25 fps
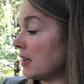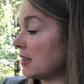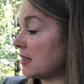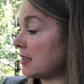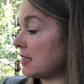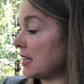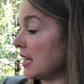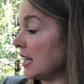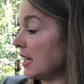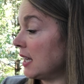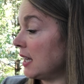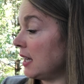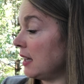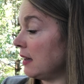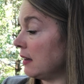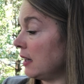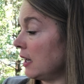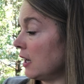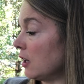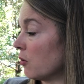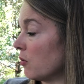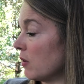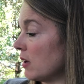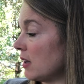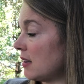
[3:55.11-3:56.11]
stinky
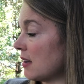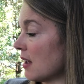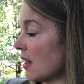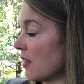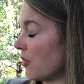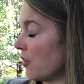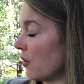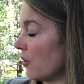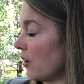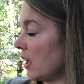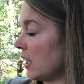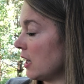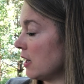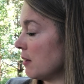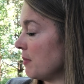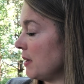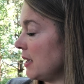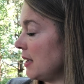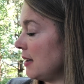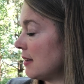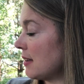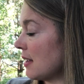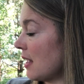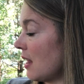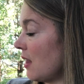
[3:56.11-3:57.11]
liquids at their enemies,